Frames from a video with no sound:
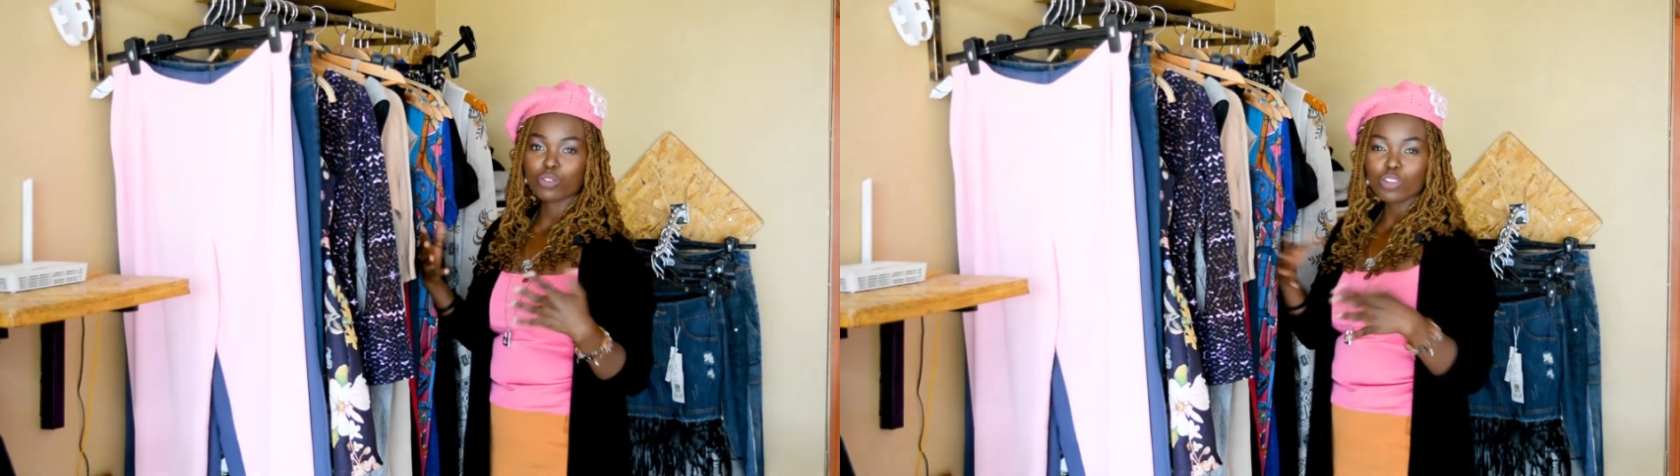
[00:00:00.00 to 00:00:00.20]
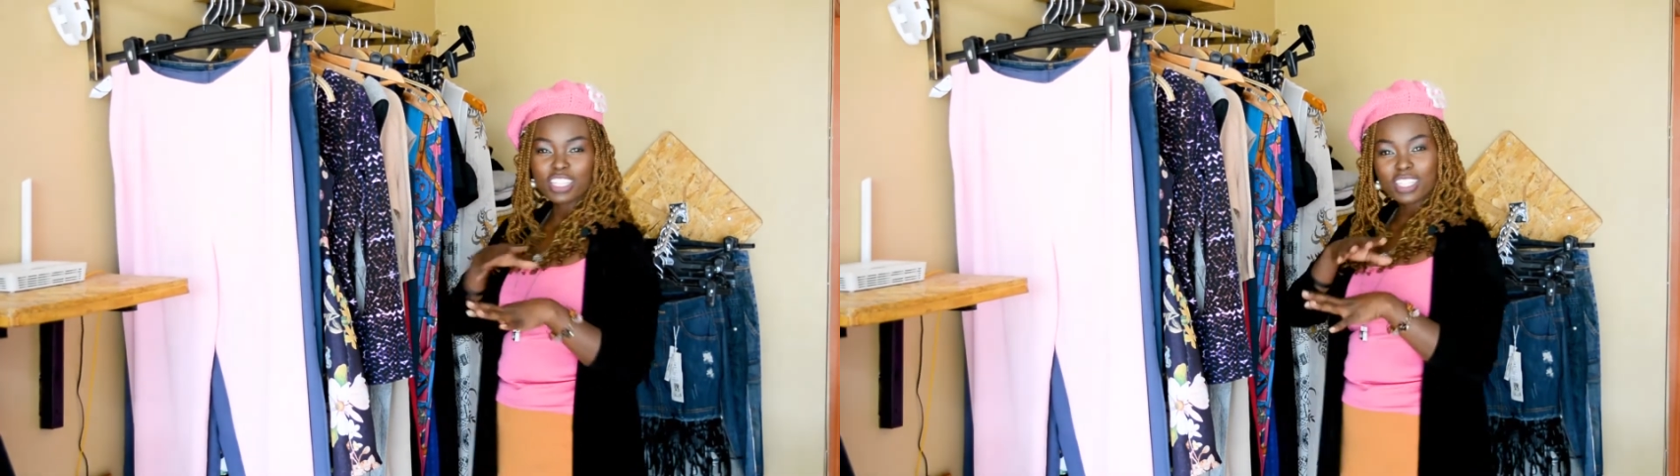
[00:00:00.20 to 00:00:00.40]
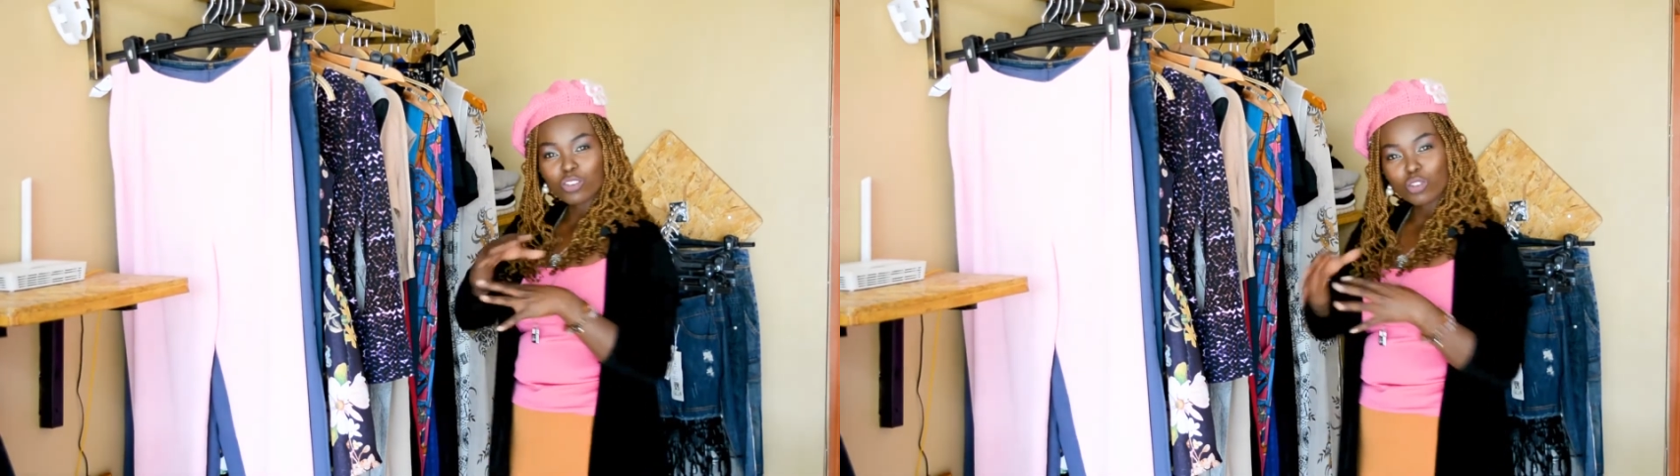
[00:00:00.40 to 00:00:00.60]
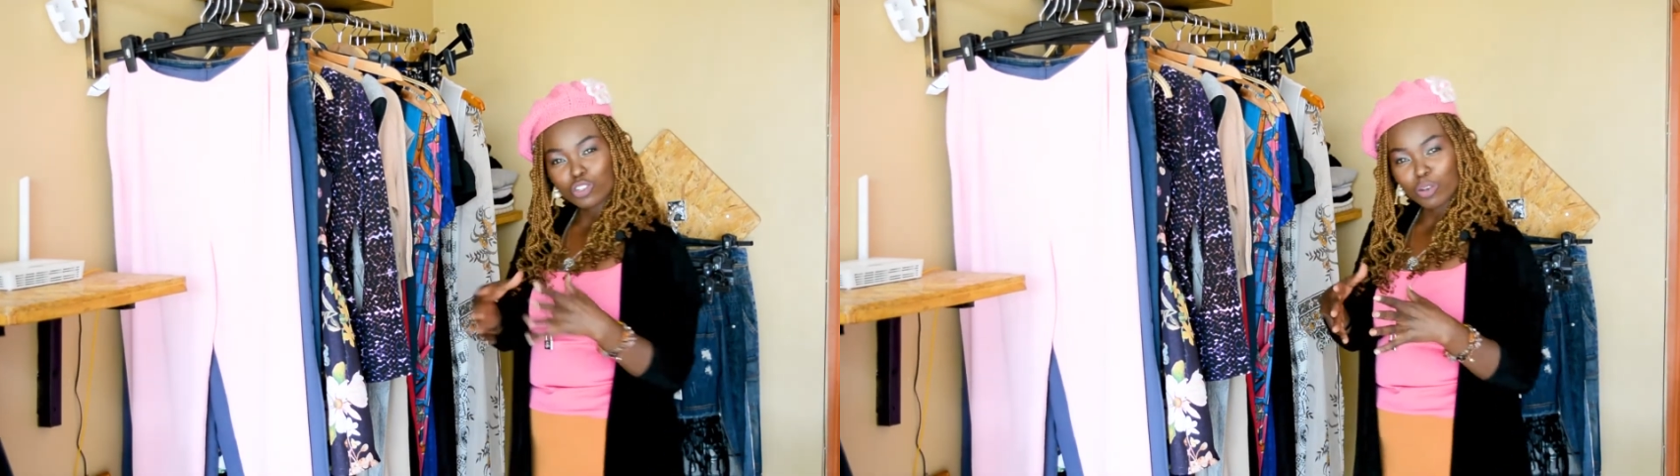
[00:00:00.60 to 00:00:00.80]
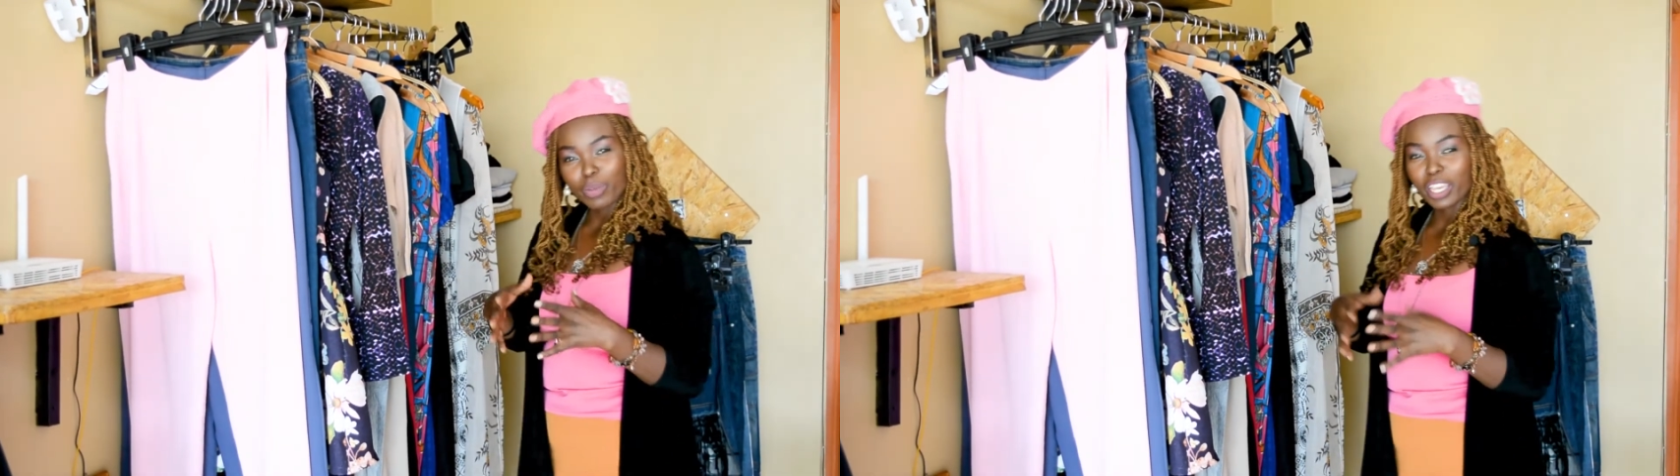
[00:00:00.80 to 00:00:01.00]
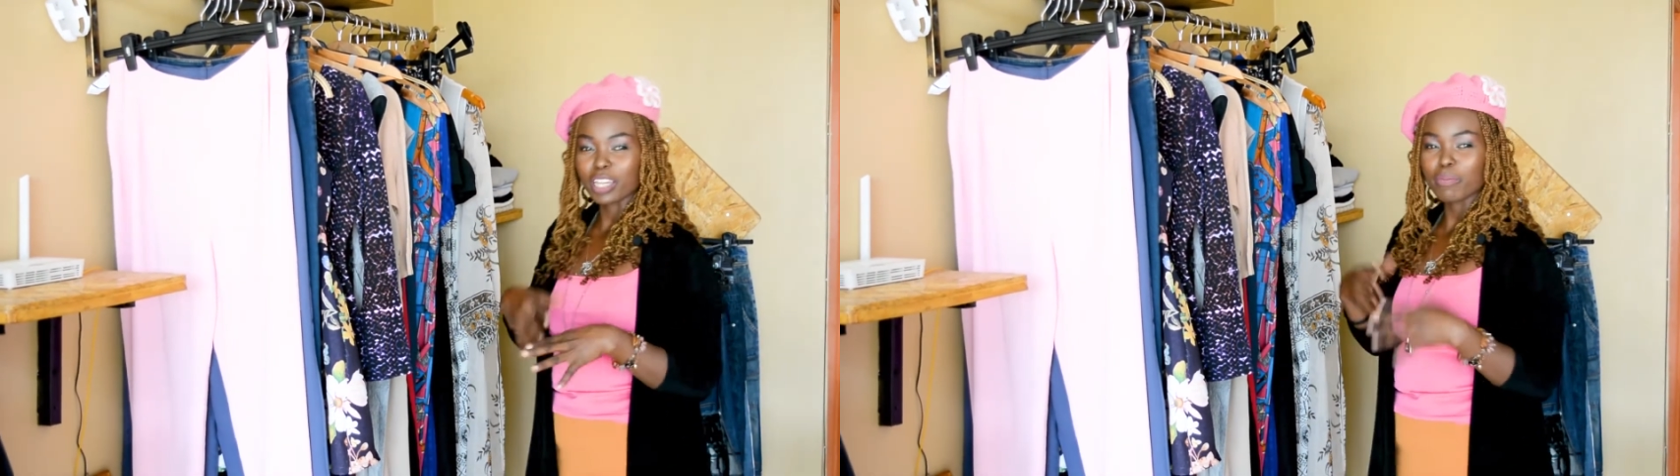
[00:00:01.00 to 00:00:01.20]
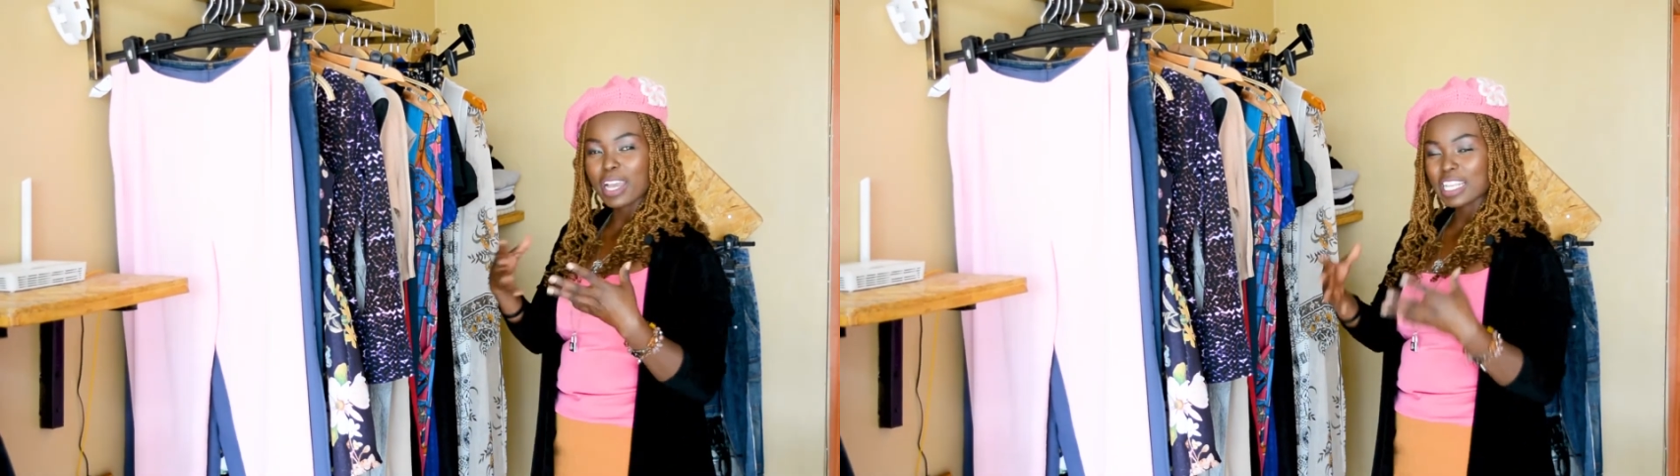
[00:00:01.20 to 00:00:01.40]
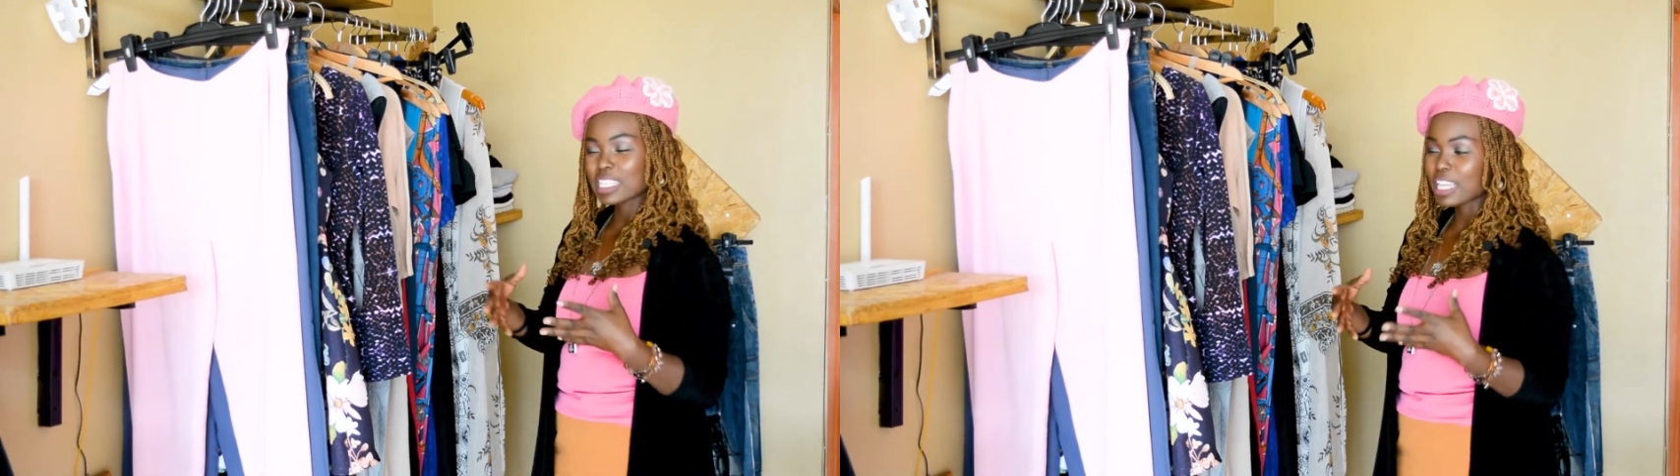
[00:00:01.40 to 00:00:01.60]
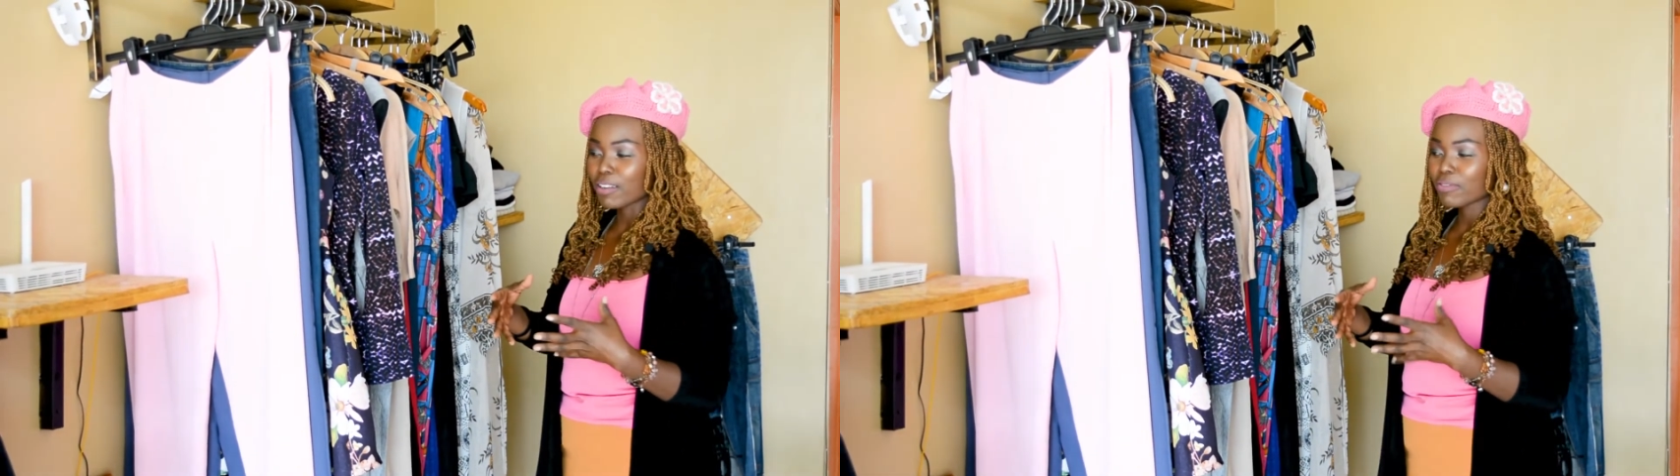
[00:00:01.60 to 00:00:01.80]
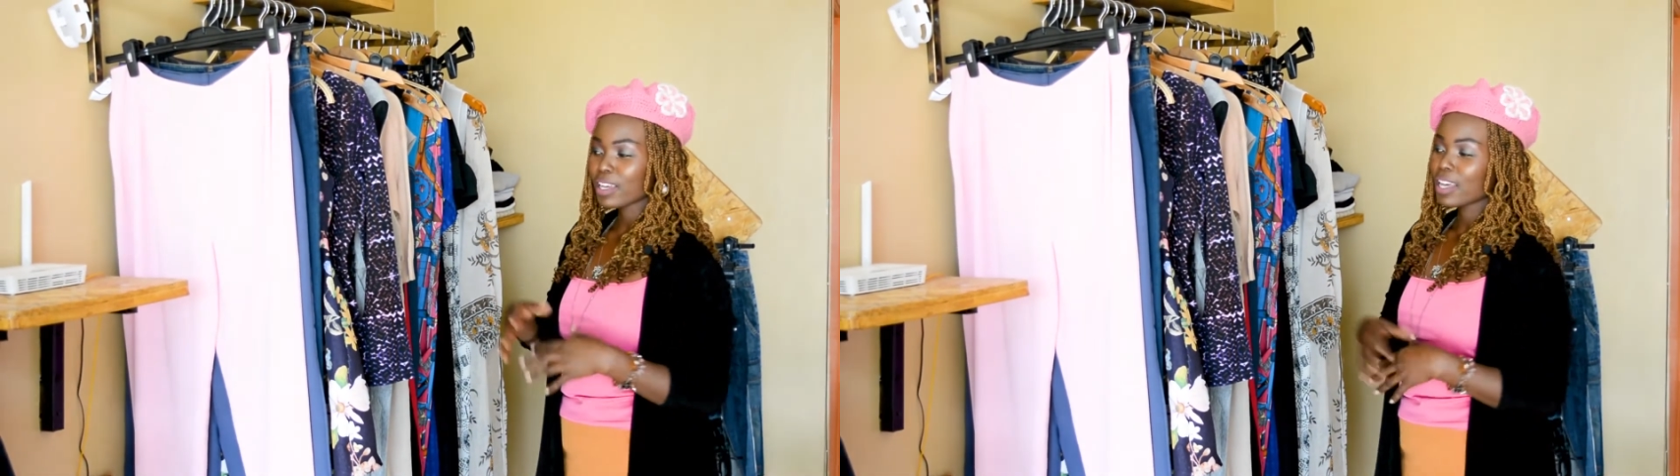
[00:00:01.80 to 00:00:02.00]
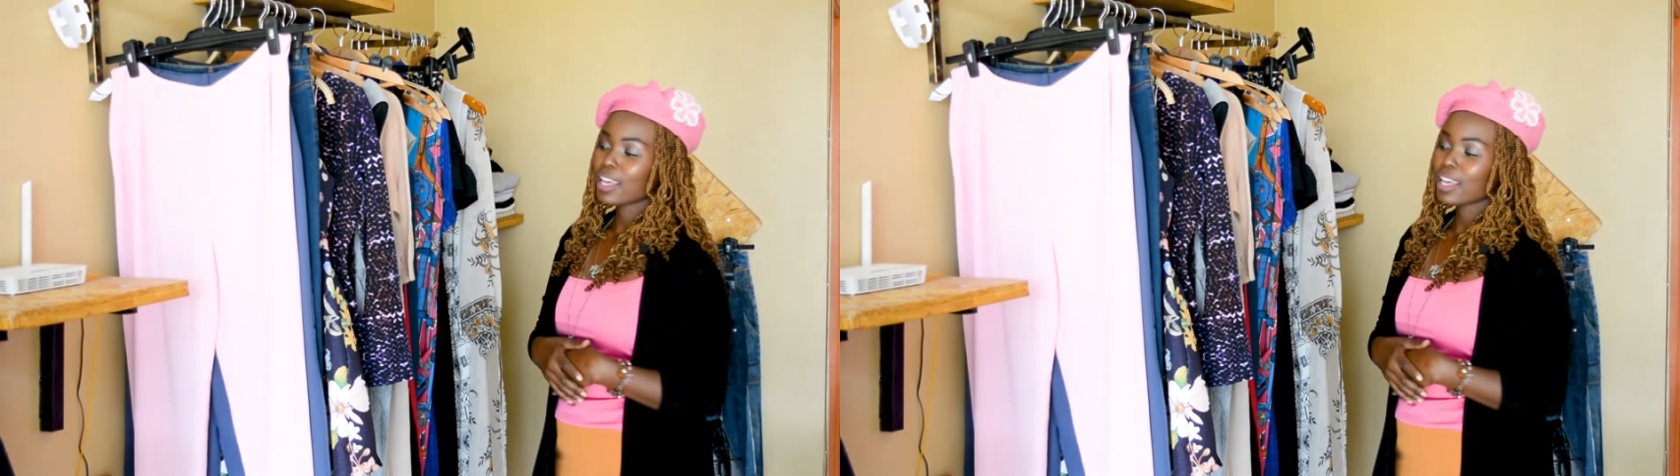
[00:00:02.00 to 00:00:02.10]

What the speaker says: You don't just go shopping and buying stuff